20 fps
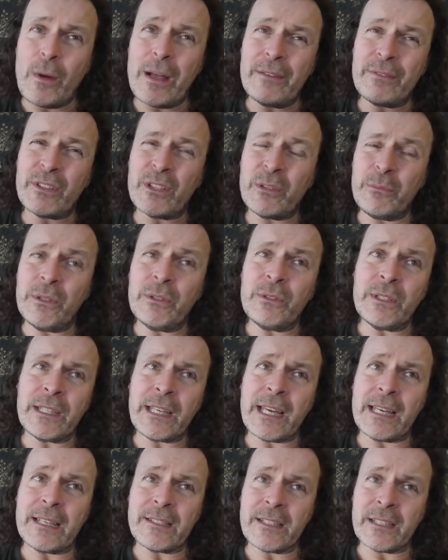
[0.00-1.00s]
of
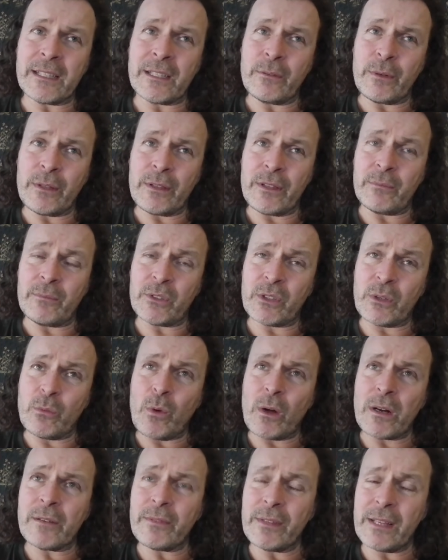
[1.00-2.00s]
communicating with them. So
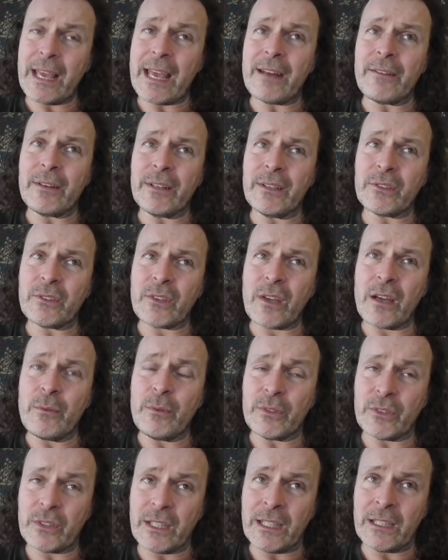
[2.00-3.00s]
one of the areas I
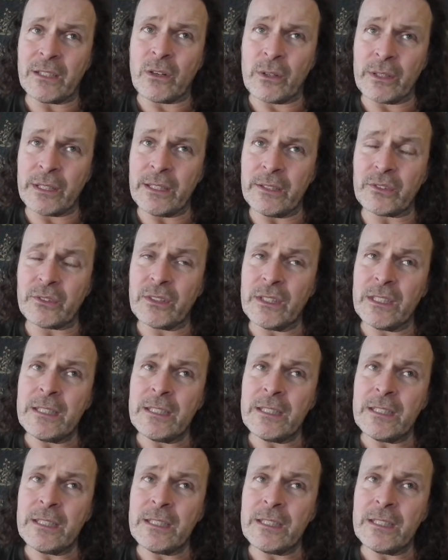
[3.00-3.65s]
was keen on is